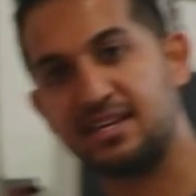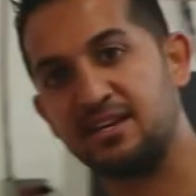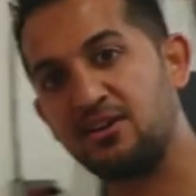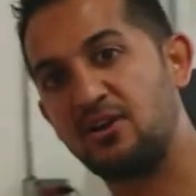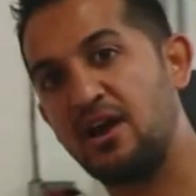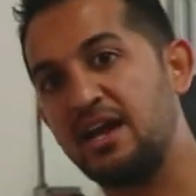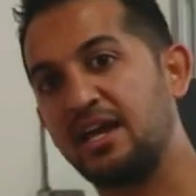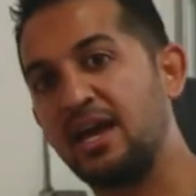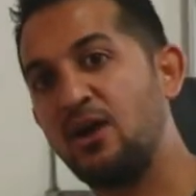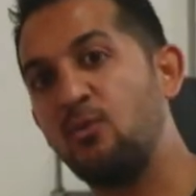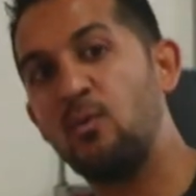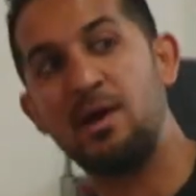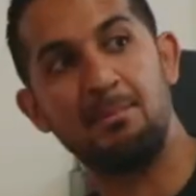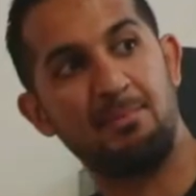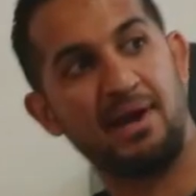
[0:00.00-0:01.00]
can crank out
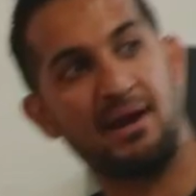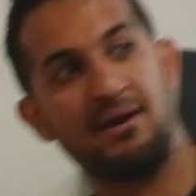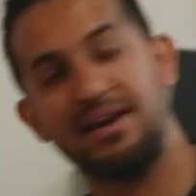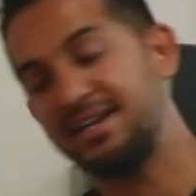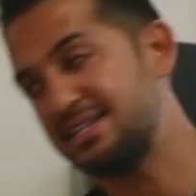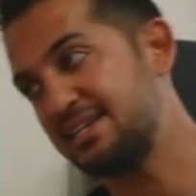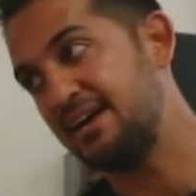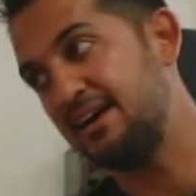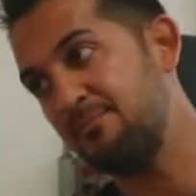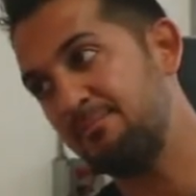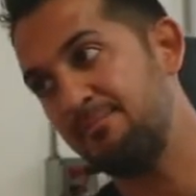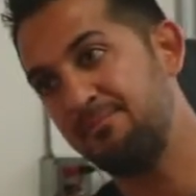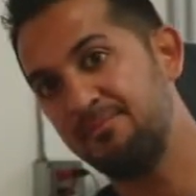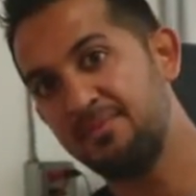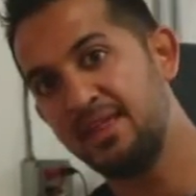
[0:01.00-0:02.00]
1 pair at a time.
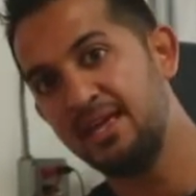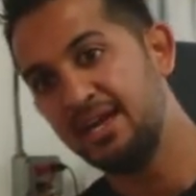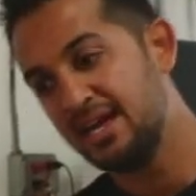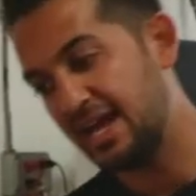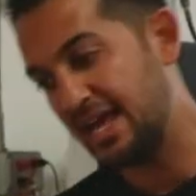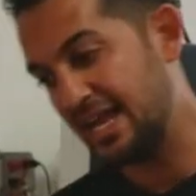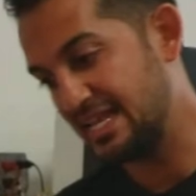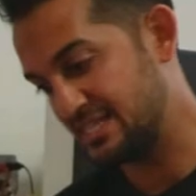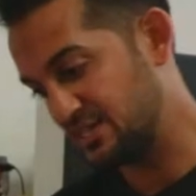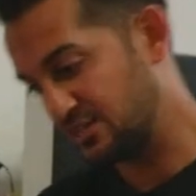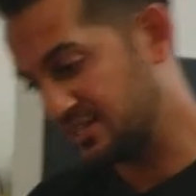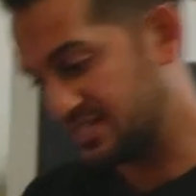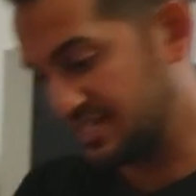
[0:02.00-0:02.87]
And as you can